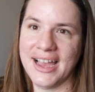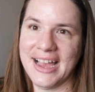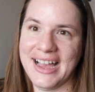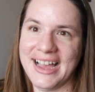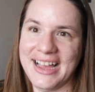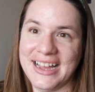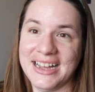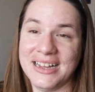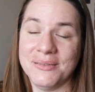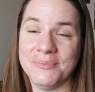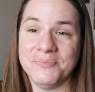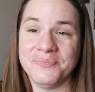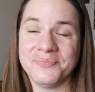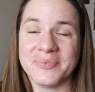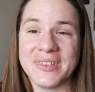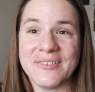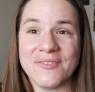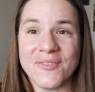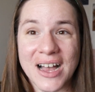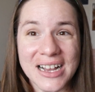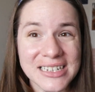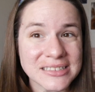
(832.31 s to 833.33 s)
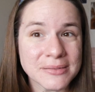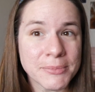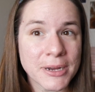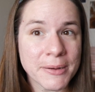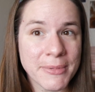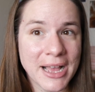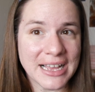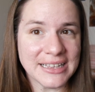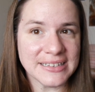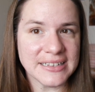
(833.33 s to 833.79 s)
Fox
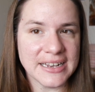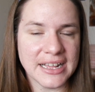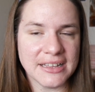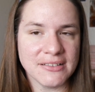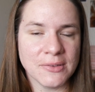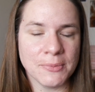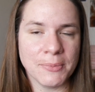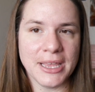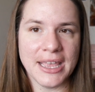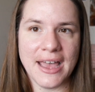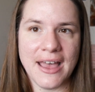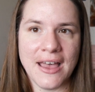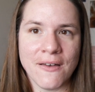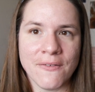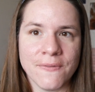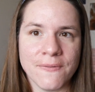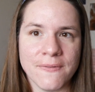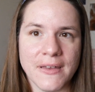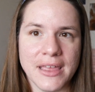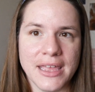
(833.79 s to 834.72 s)
Brem has an SPF.